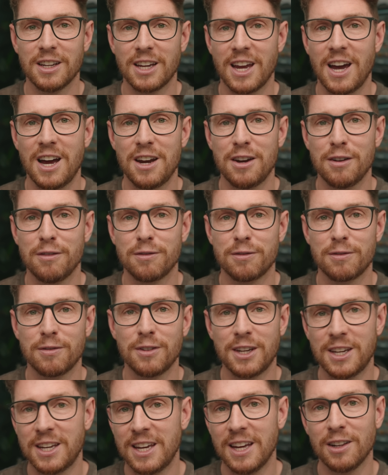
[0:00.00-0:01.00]
kind of
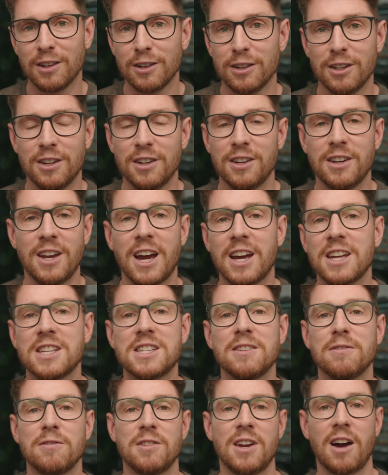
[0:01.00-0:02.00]
guilt and
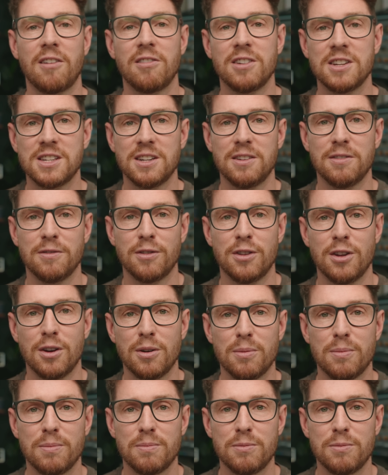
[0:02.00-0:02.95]
negative narrative that